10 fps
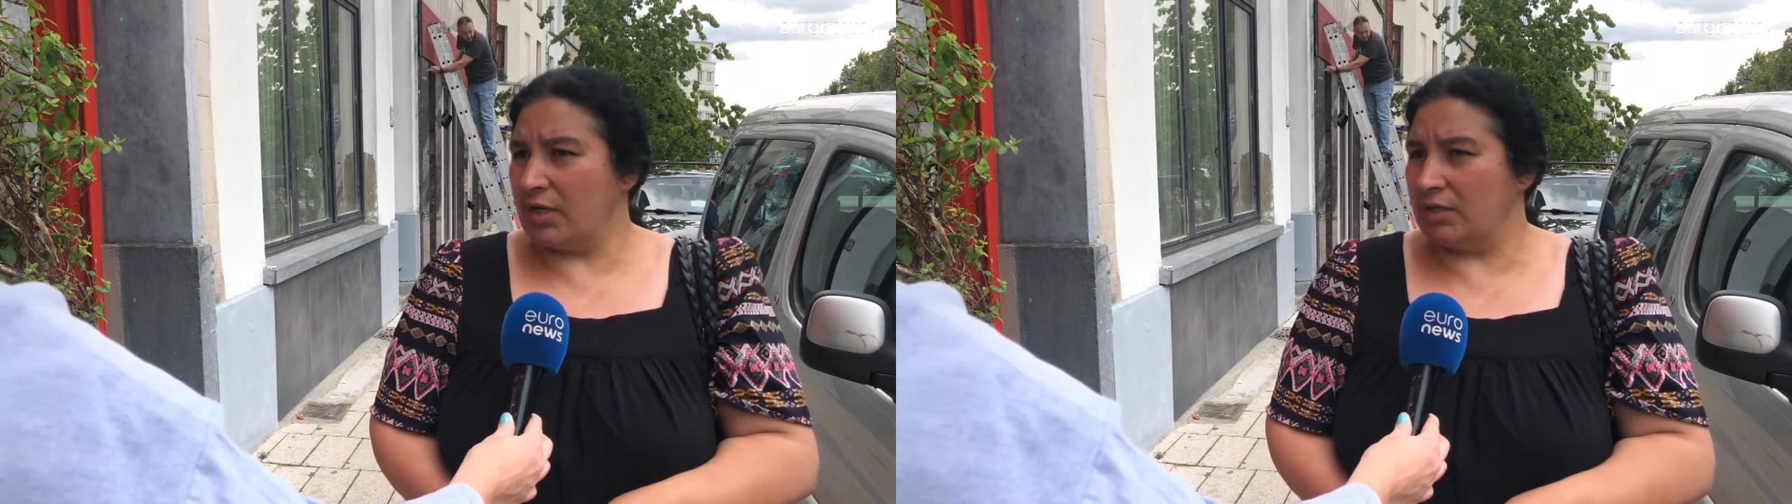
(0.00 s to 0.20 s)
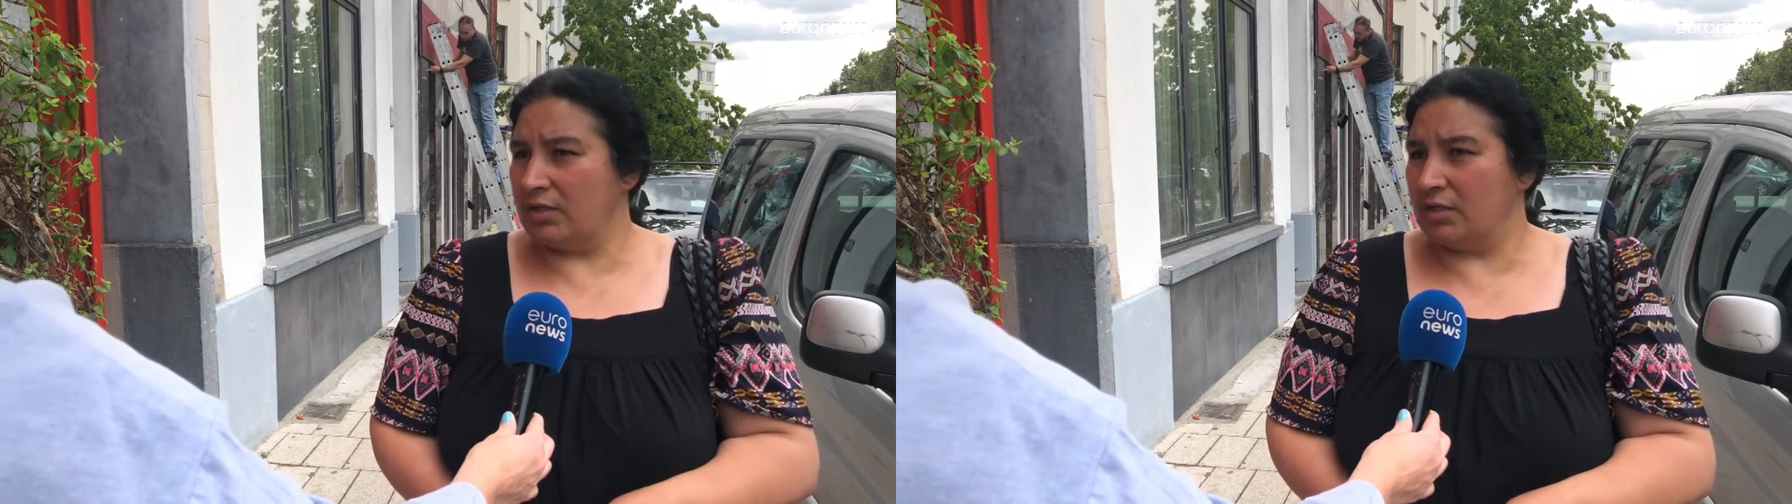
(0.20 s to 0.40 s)

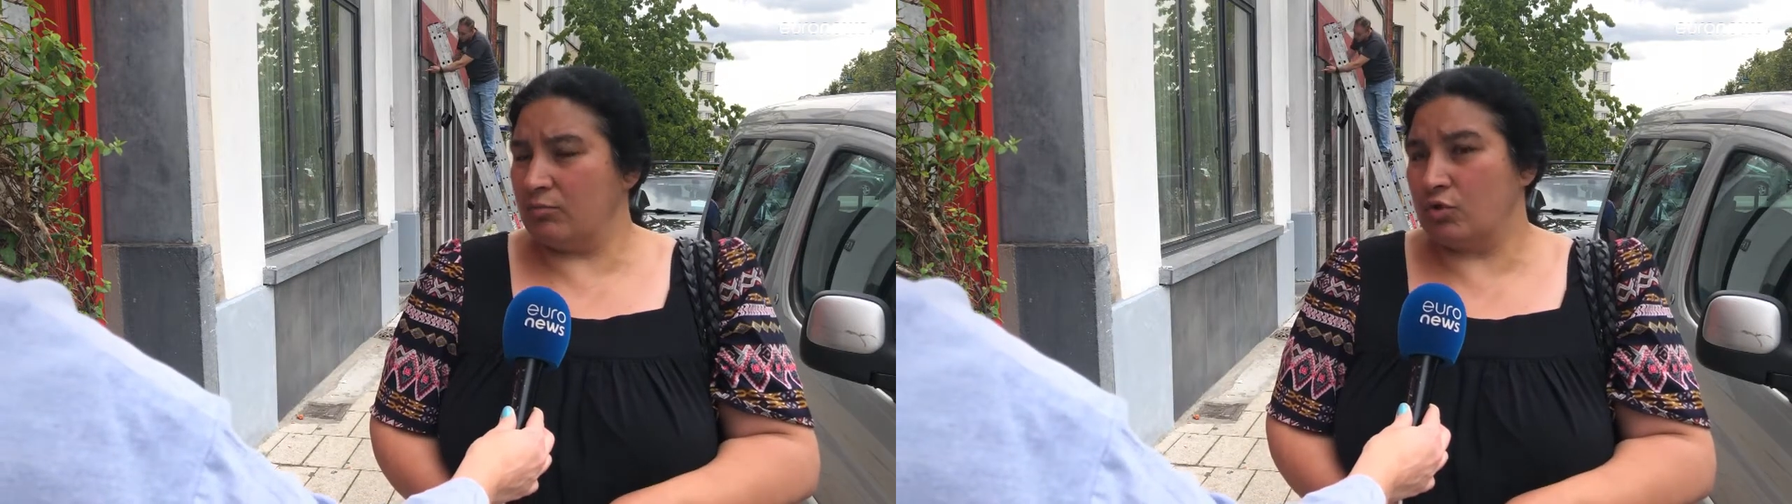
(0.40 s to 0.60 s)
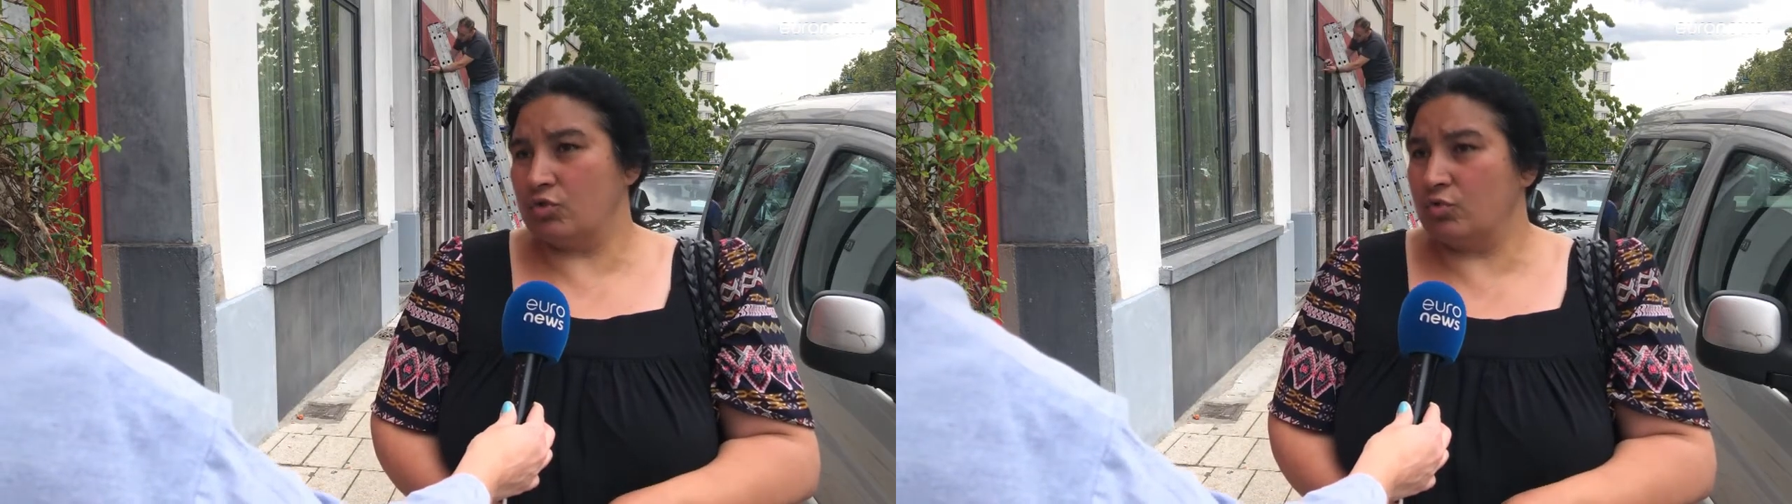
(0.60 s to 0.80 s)

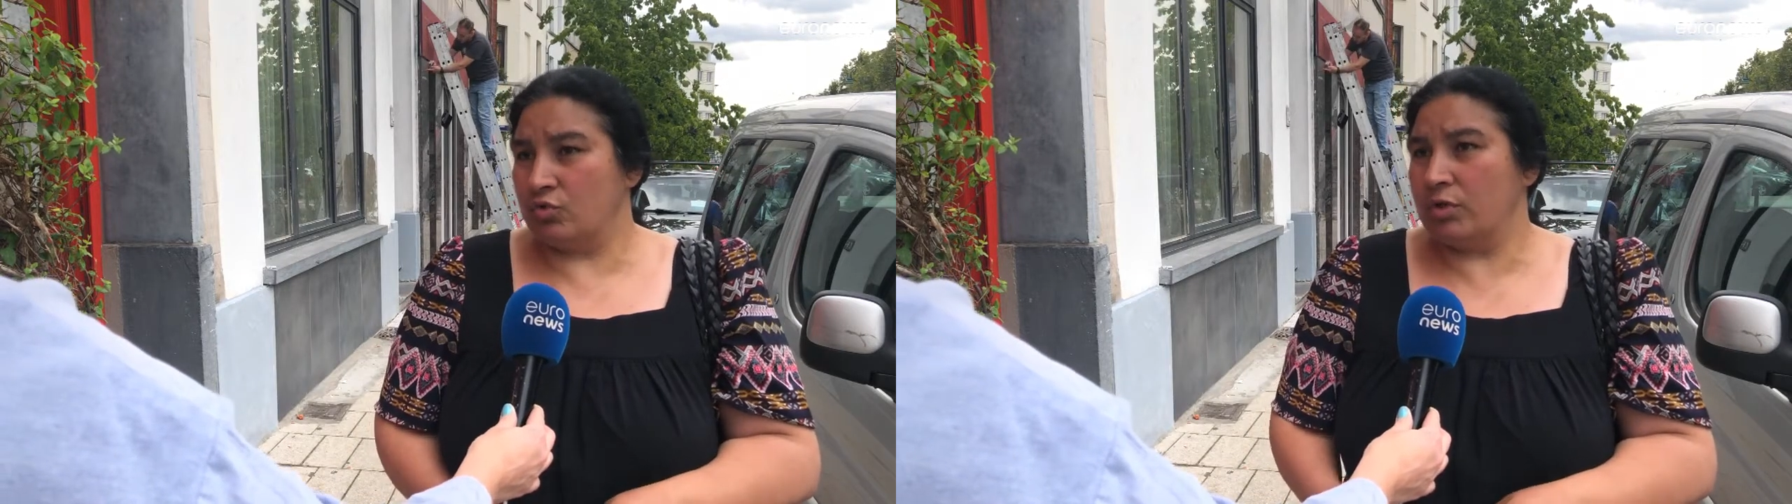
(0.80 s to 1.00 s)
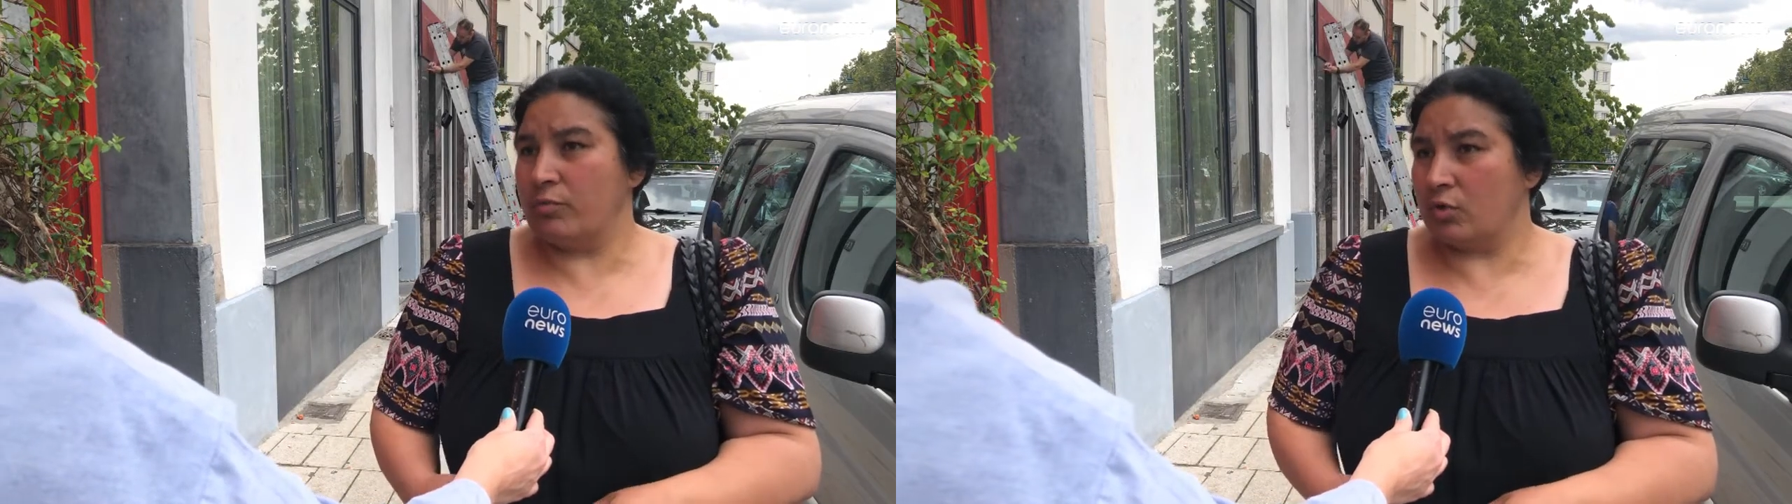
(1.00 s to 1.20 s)
nationality are
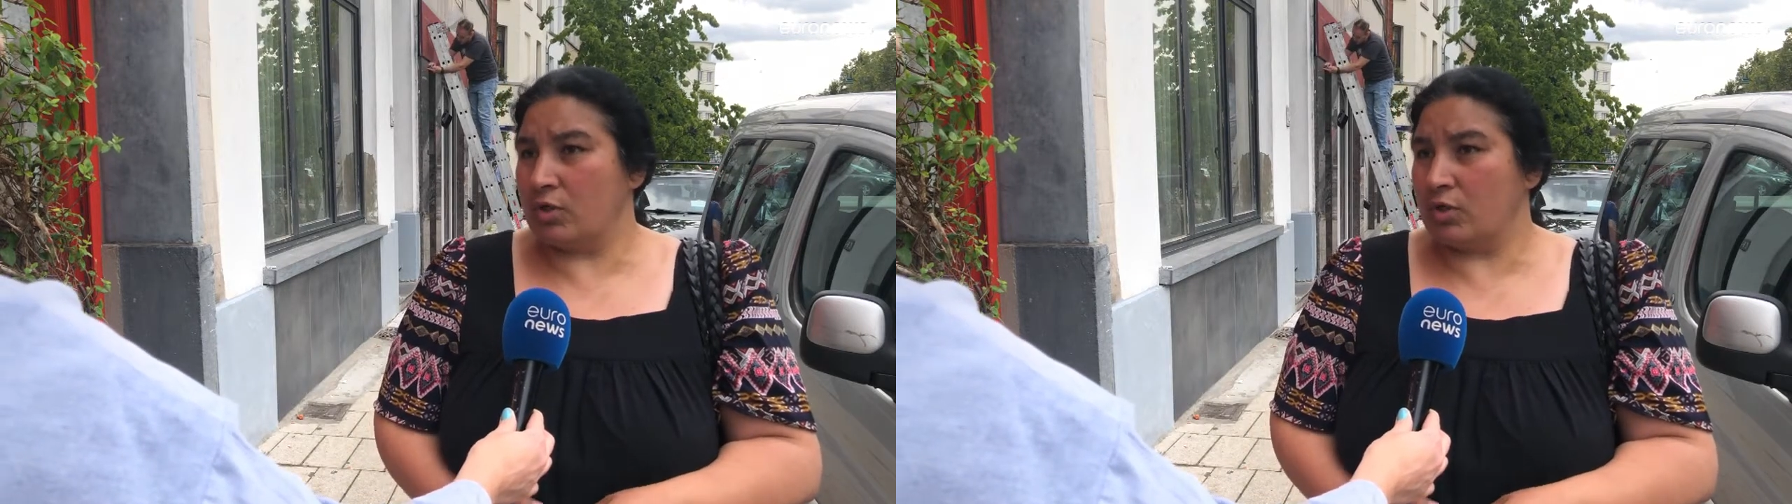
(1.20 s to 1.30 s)
you?